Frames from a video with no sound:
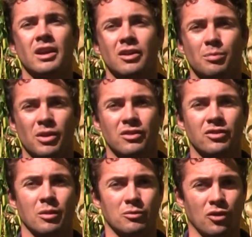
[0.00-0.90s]

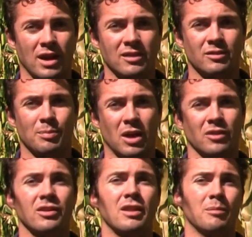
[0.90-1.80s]
experienced some dry
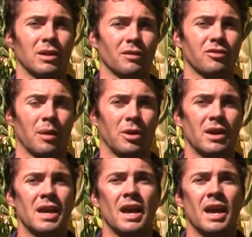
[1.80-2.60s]
spells in the middle of summer,